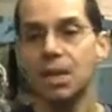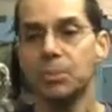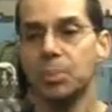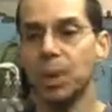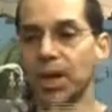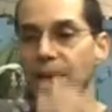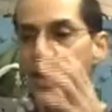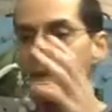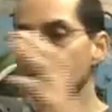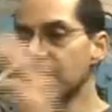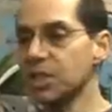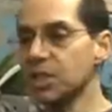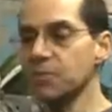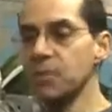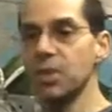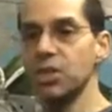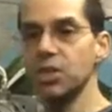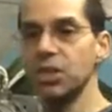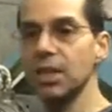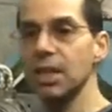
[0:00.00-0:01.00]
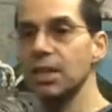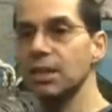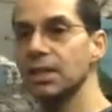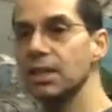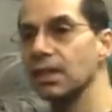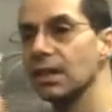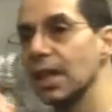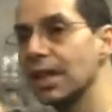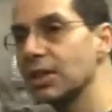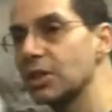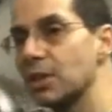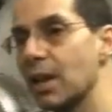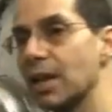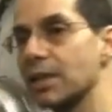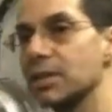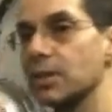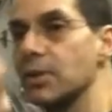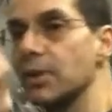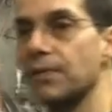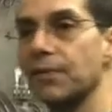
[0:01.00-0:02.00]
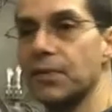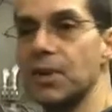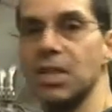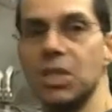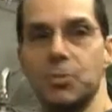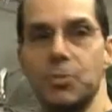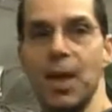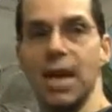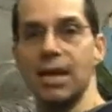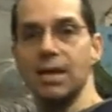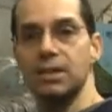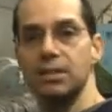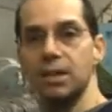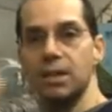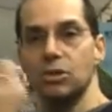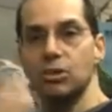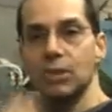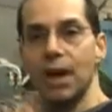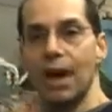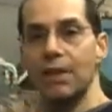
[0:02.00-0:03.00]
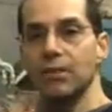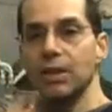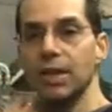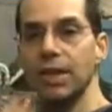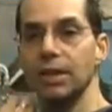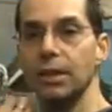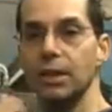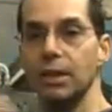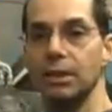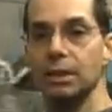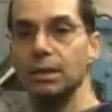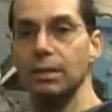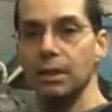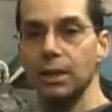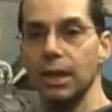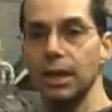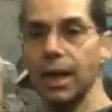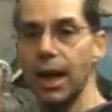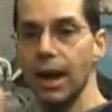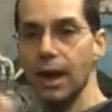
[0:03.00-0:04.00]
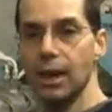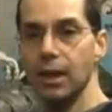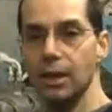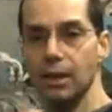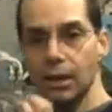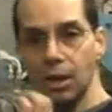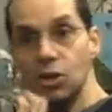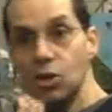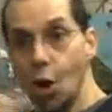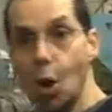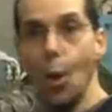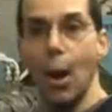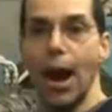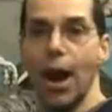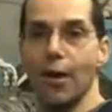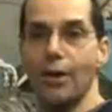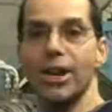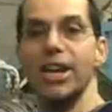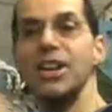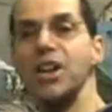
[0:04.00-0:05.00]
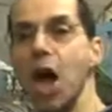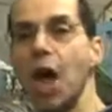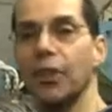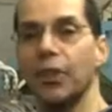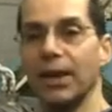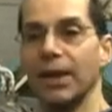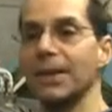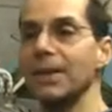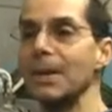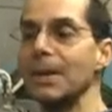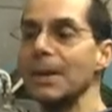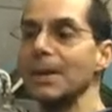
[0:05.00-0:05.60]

But in this machine, the electrons are in free space. They're traveling in nowhere, in nothing.